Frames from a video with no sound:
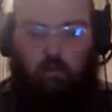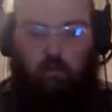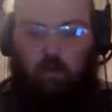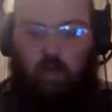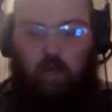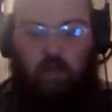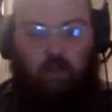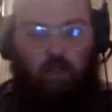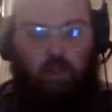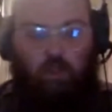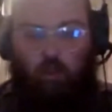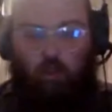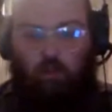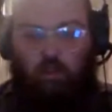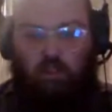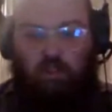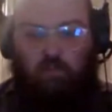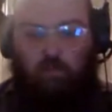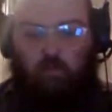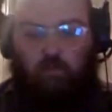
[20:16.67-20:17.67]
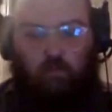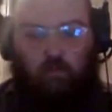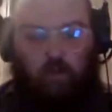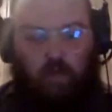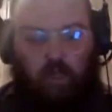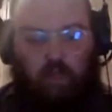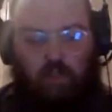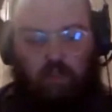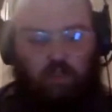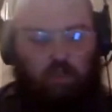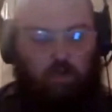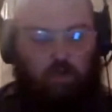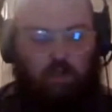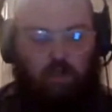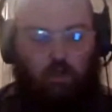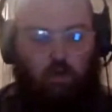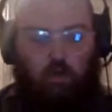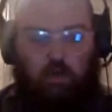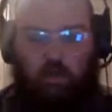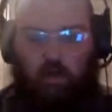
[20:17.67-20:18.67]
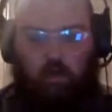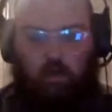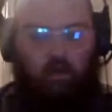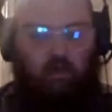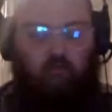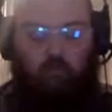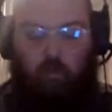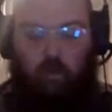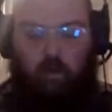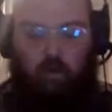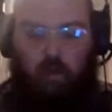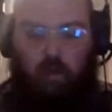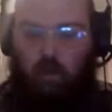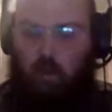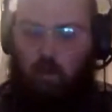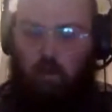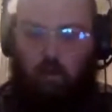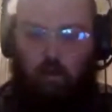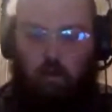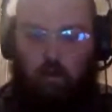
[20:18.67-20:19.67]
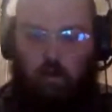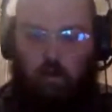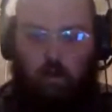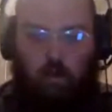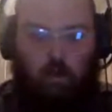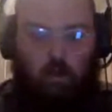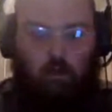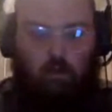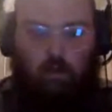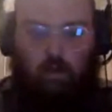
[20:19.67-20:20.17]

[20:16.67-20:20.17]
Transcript: head and shoulders above the rest is we Doig at left back, eh? Aye.